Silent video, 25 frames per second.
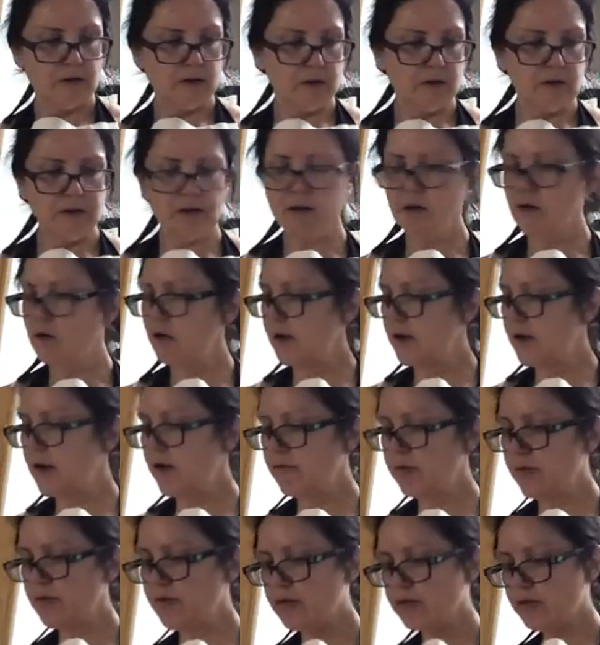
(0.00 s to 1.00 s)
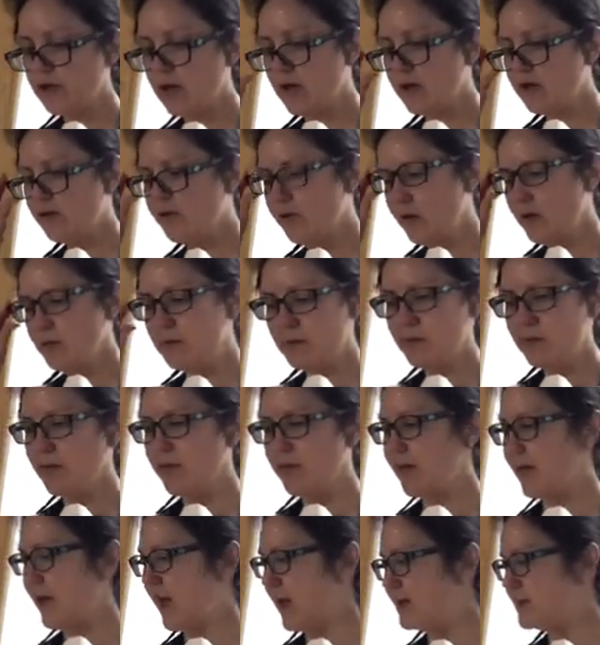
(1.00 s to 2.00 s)
You know, I never even thought of it, but
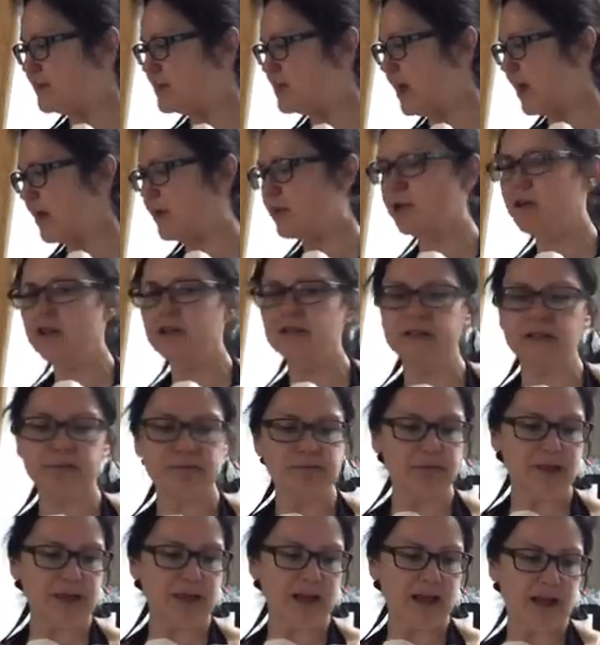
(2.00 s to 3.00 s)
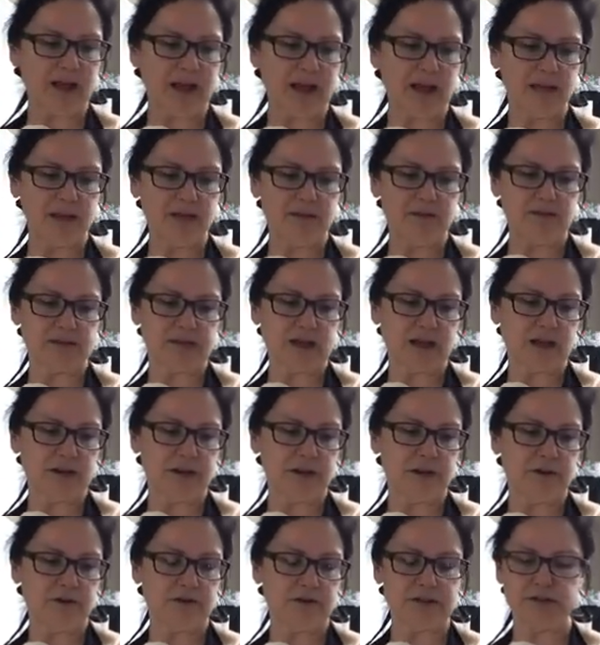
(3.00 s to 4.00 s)
like I could have did black olives on
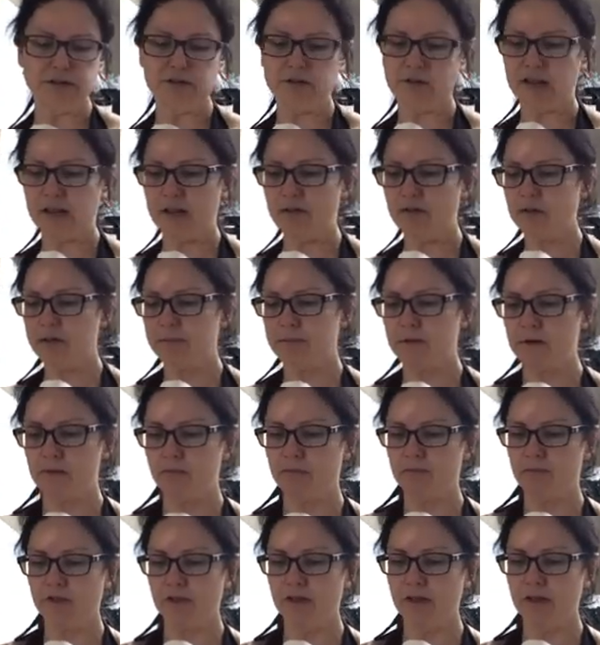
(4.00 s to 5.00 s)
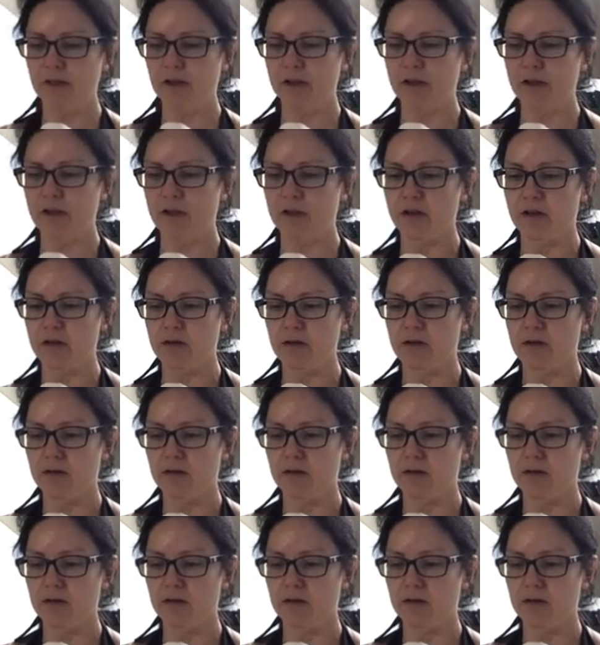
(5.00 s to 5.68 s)
here too. That would have been really good.